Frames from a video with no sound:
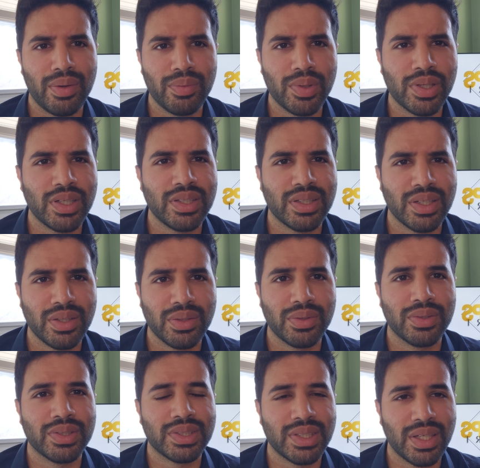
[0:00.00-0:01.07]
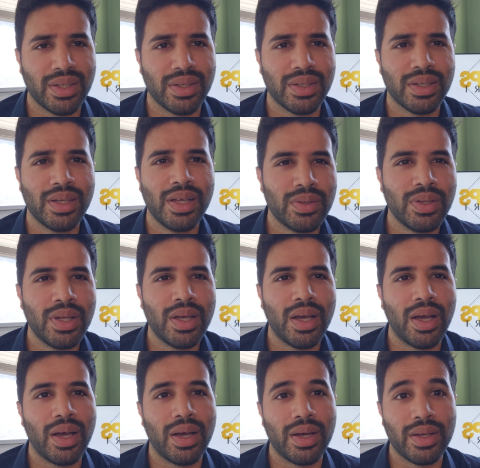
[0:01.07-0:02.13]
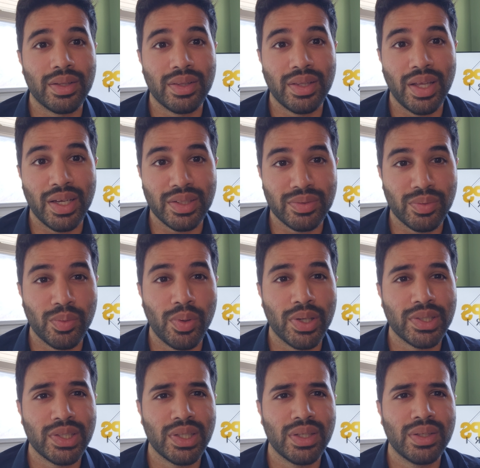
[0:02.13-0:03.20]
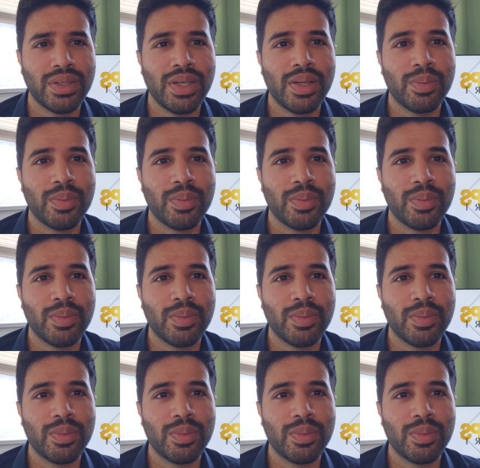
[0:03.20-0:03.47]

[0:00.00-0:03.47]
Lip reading: will continue to ascend. Thanks for watching.